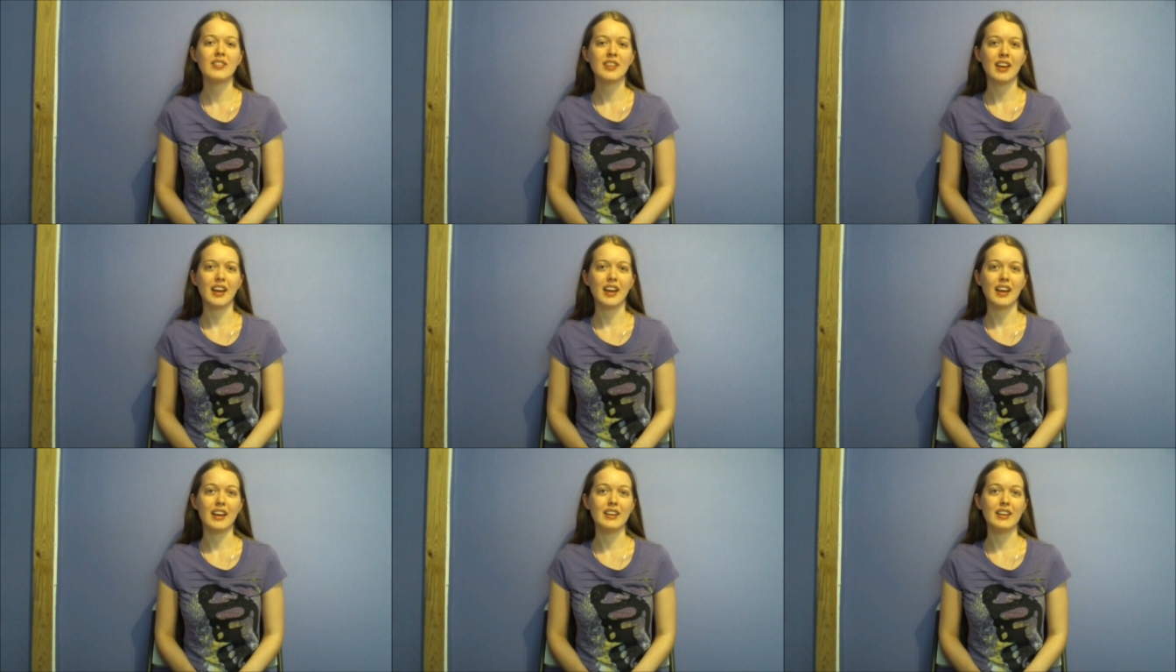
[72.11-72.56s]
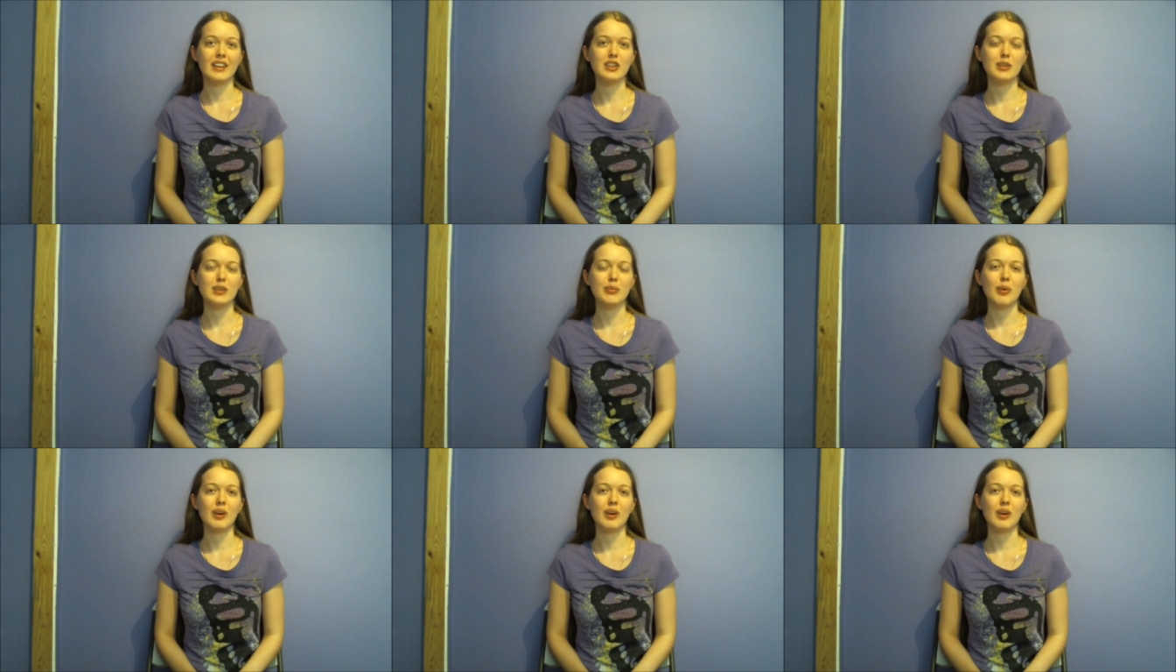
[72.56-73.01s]
and she
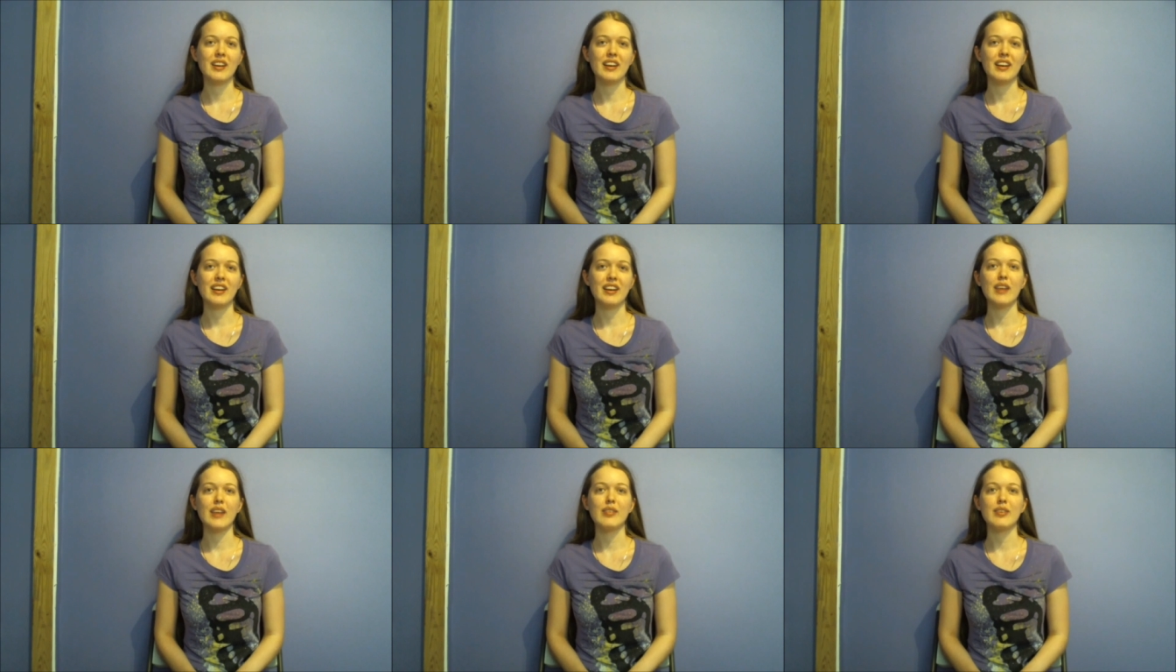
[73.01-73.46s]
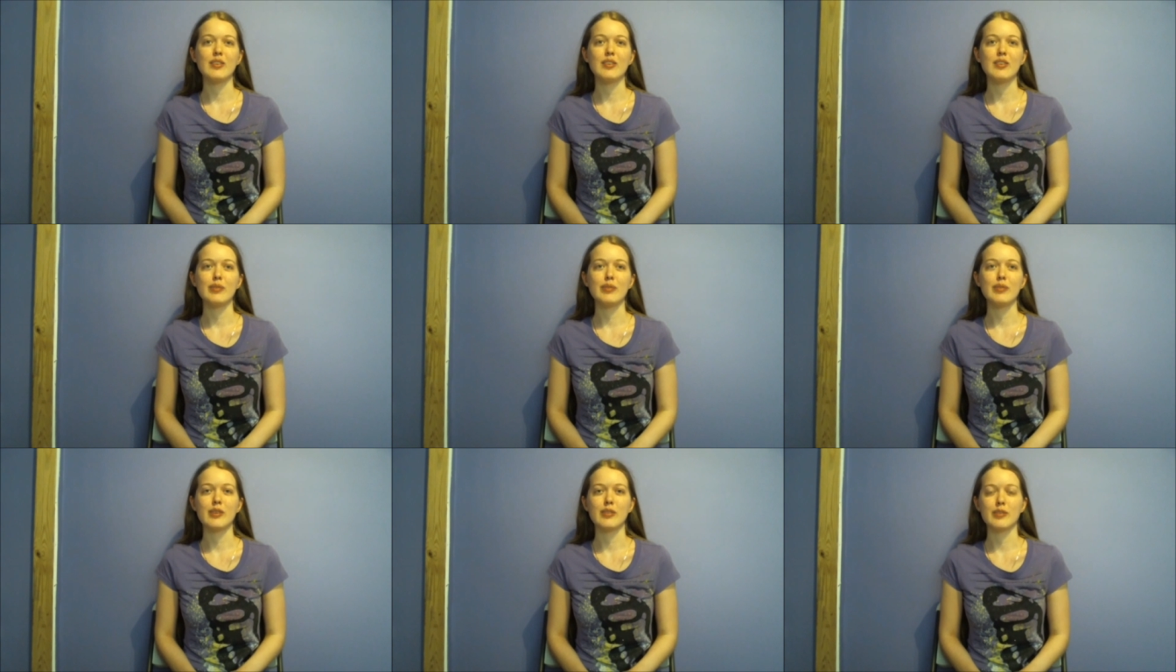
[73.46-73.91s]
brought it and gave it to
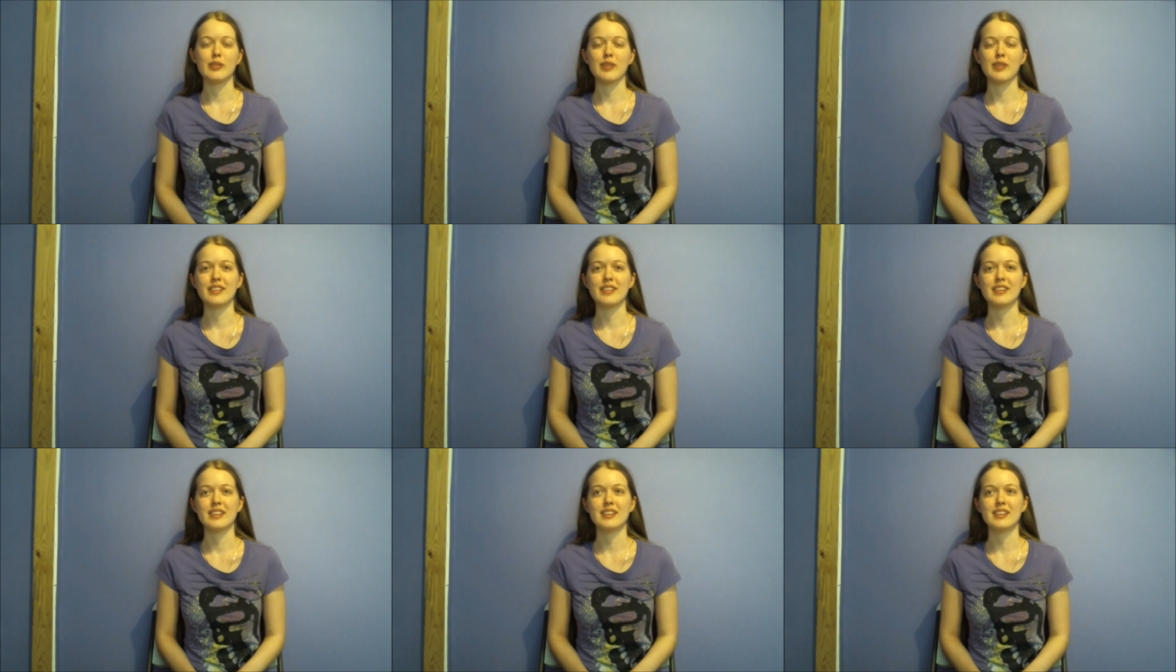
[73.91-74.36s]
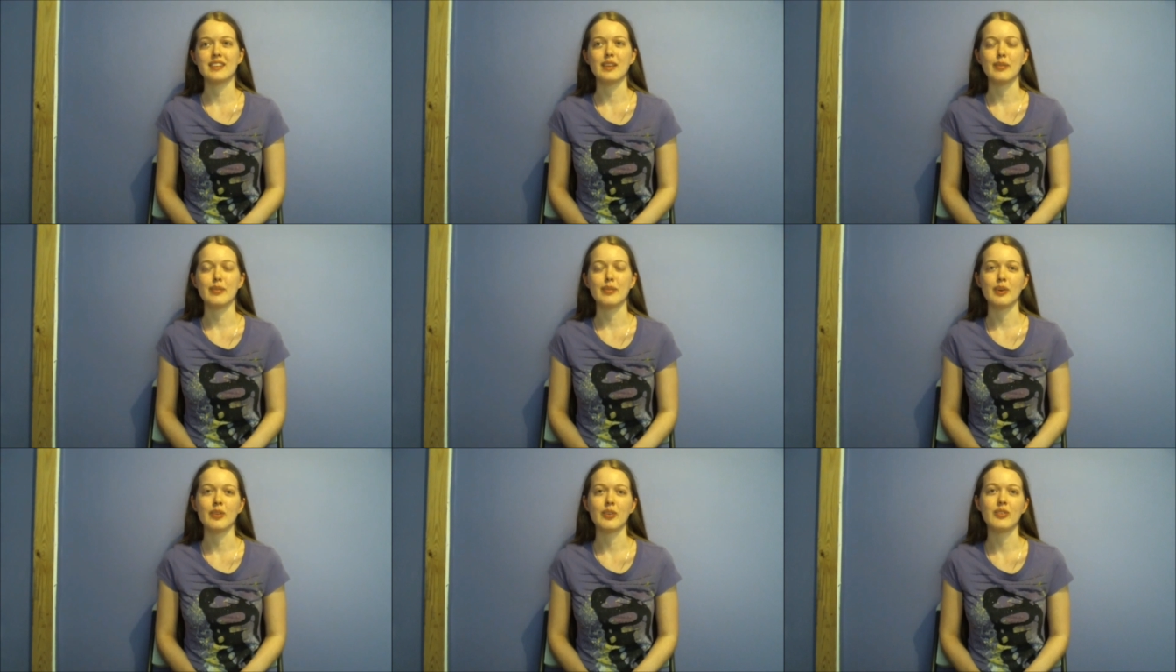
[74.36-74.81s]
me for my 16th
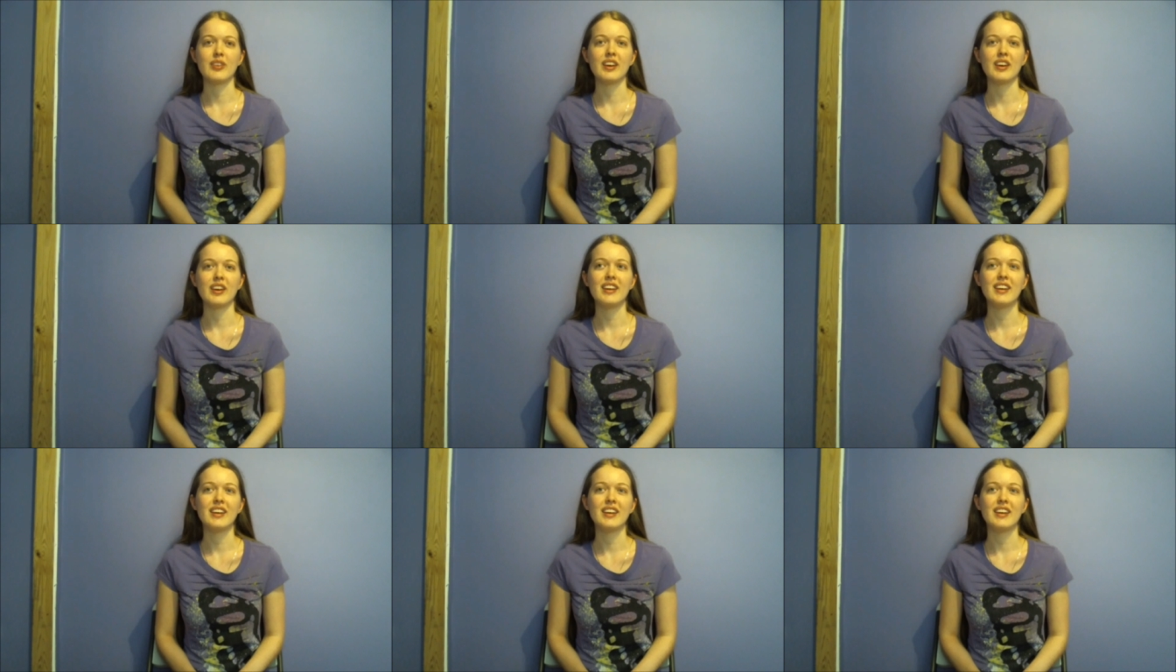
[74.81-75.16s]
birthday.